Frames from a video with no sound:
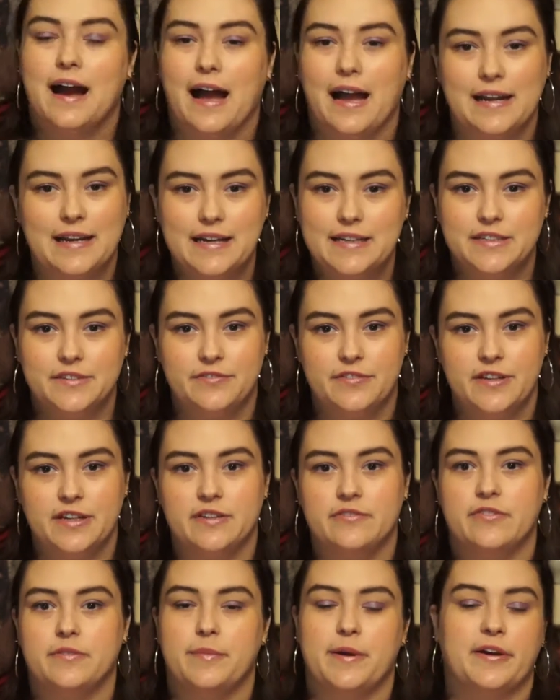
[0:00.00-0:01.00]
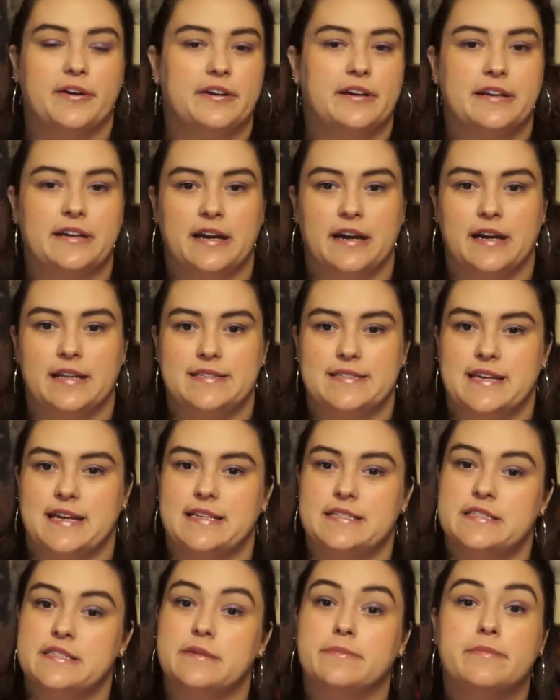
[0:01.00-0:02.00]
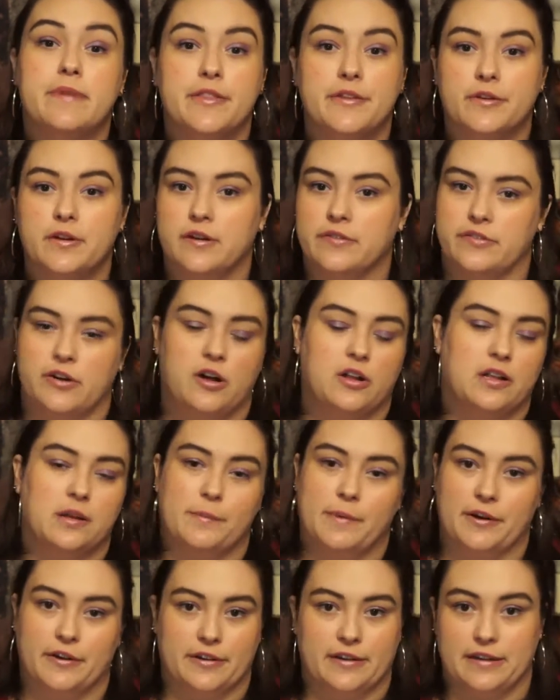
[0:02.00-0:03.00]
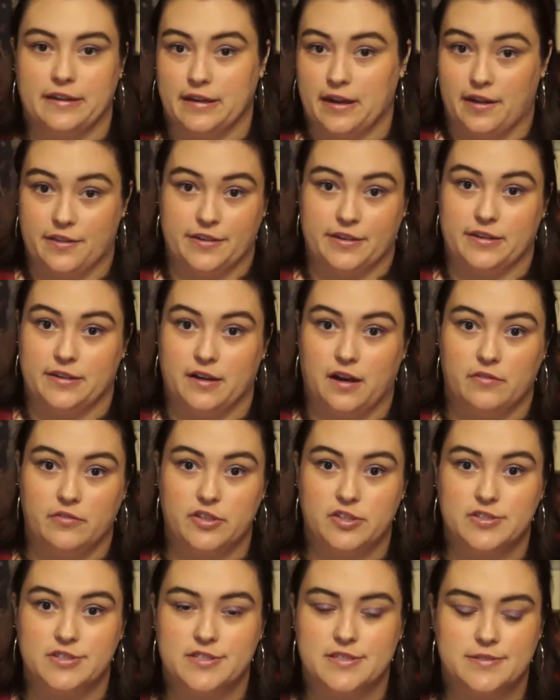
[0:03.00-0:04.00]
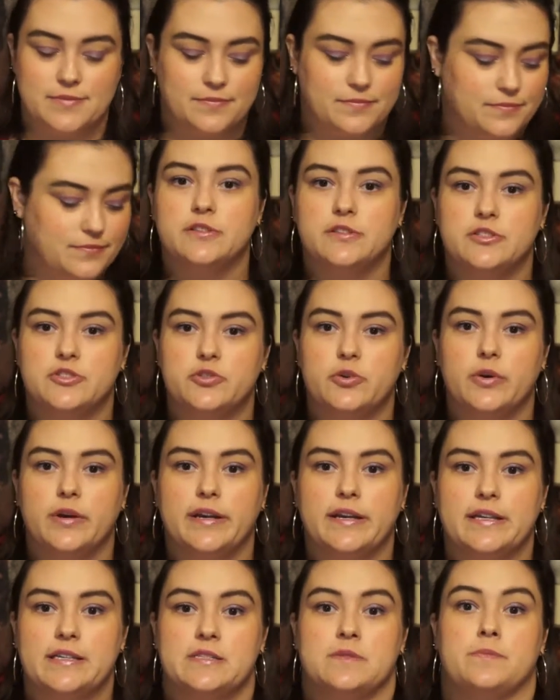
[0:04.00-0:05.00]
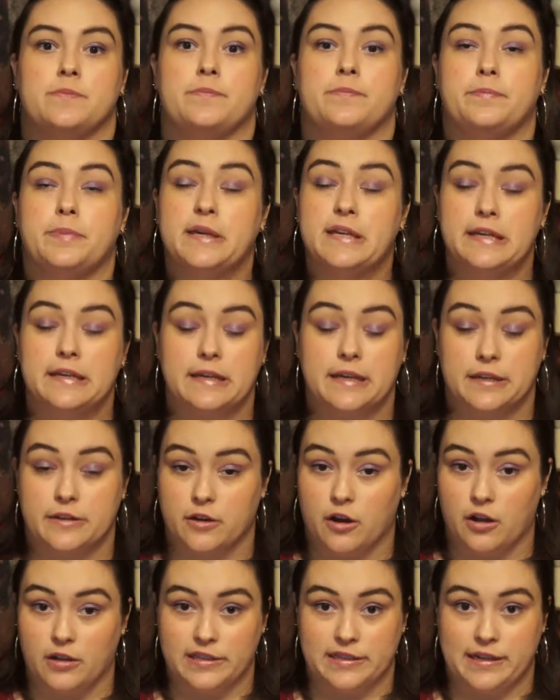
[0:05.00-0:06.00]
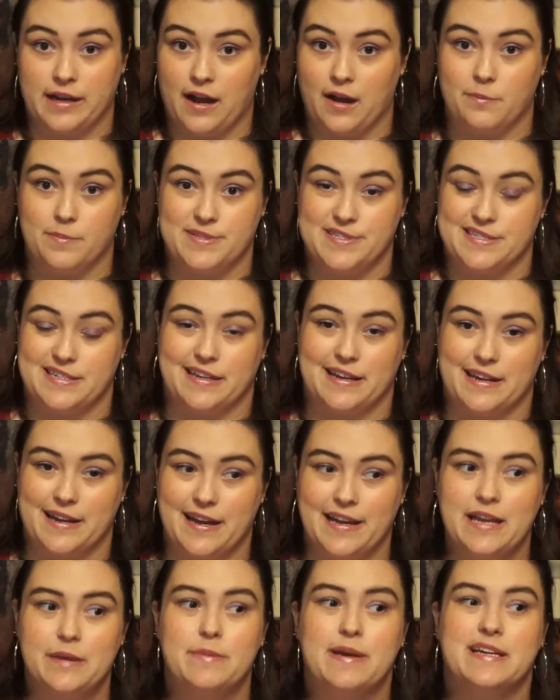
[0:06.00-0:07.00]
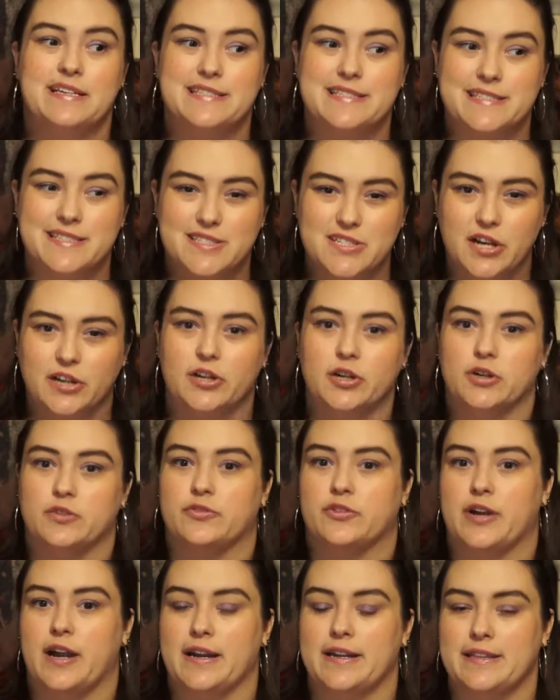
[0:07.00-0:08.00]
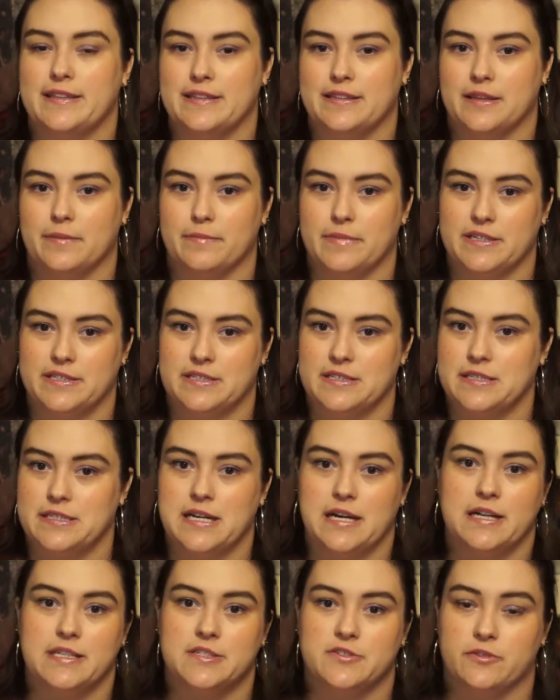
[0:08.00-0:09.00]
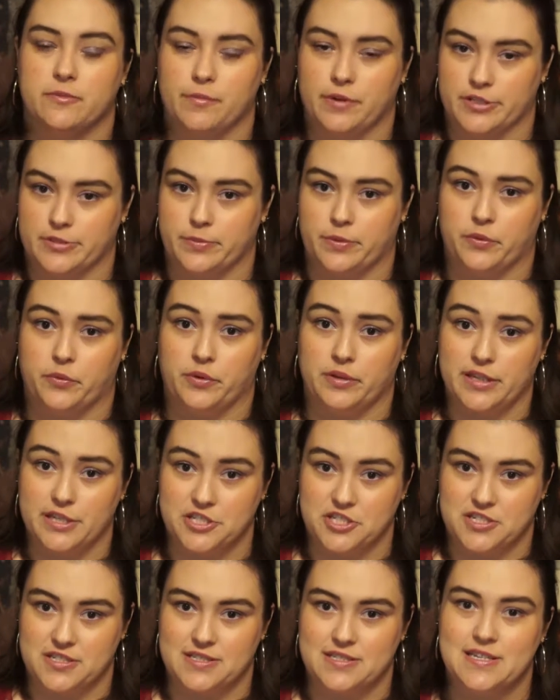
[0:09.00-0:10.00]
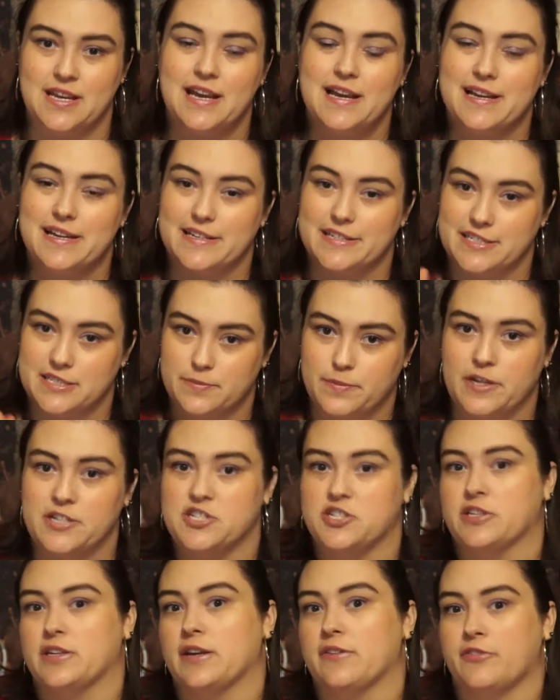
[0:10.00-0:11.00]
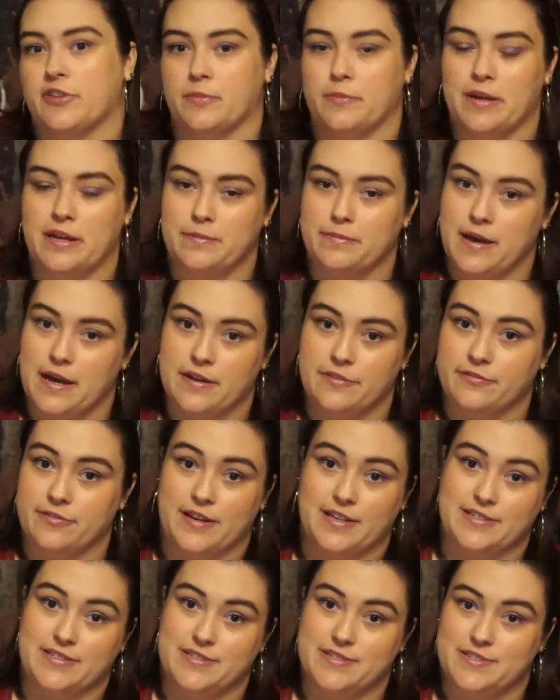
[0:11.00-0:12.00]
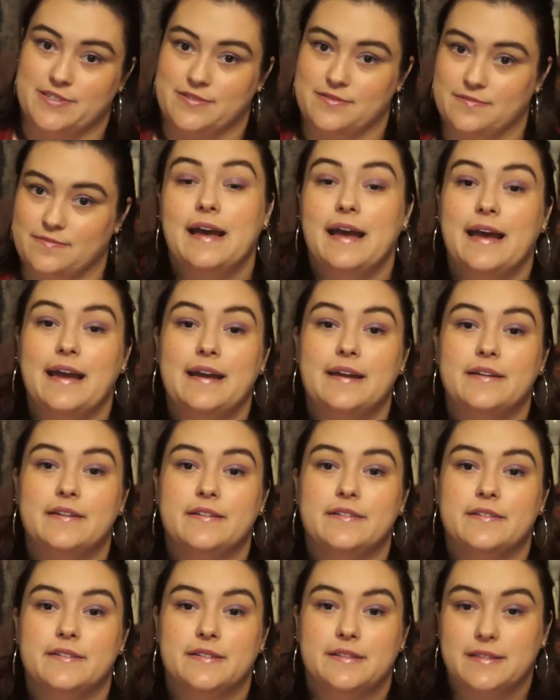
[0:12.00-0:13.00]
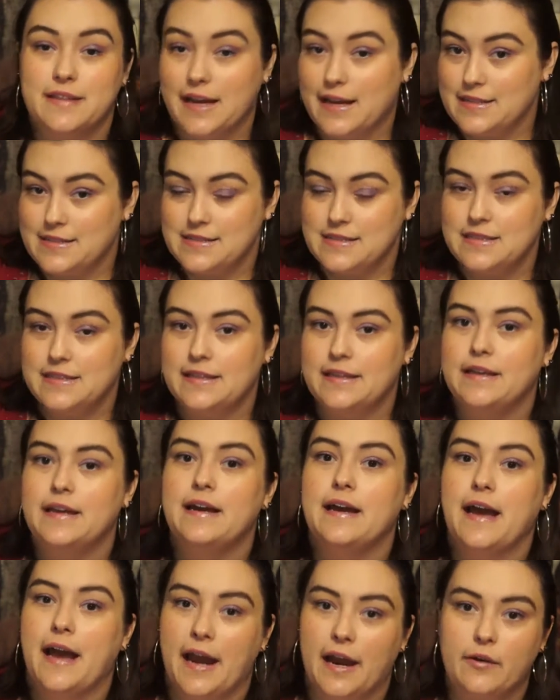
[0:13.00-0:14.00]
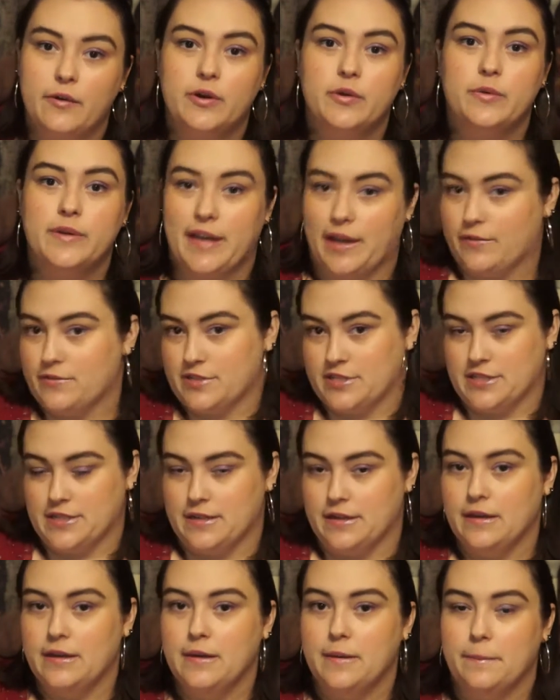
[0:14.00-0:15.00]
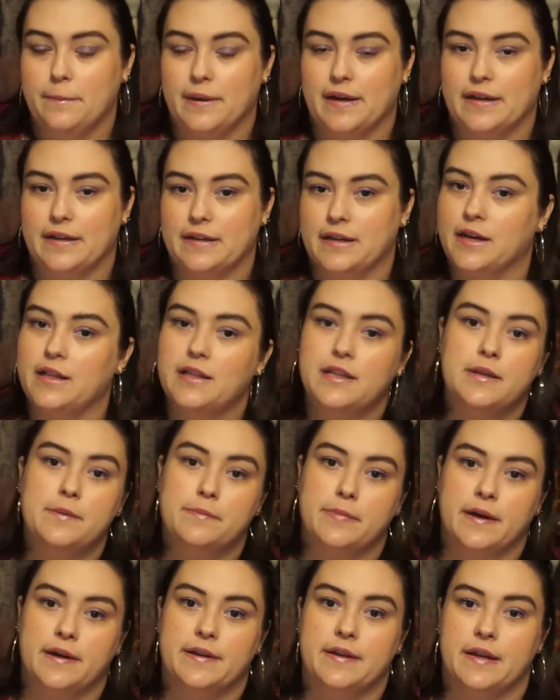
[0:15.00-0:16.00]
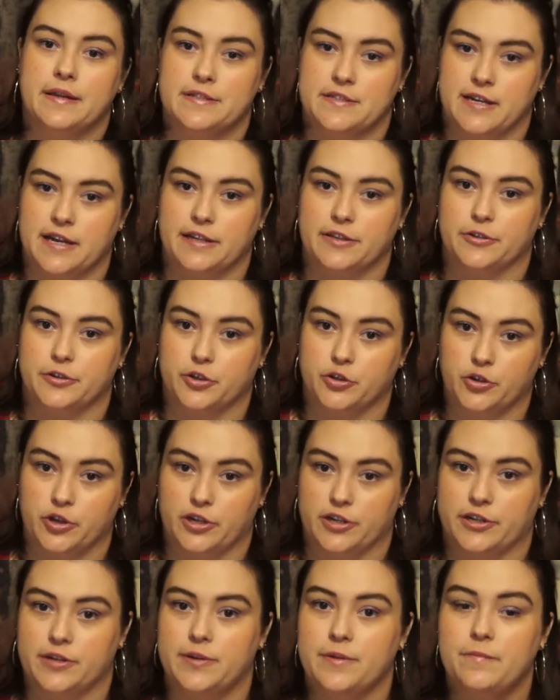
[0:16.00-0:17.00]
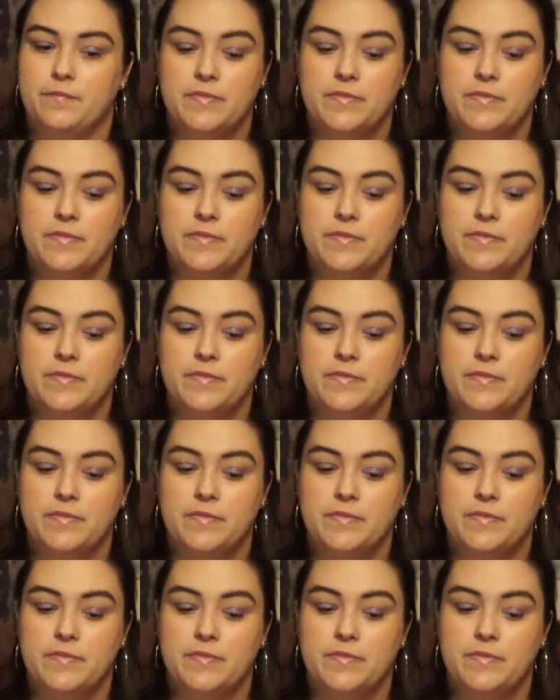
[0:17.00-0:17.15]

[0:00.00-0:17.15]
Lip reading: I kind of think of American Gods as the mother of all American Gothic novels. The story is big and all-encompassing, and I am a sucker for anything that mixes gods from multiple religions, especially if they're made manifest. And lastly, Harrow County by Cullen Bunn and Tyler Crook.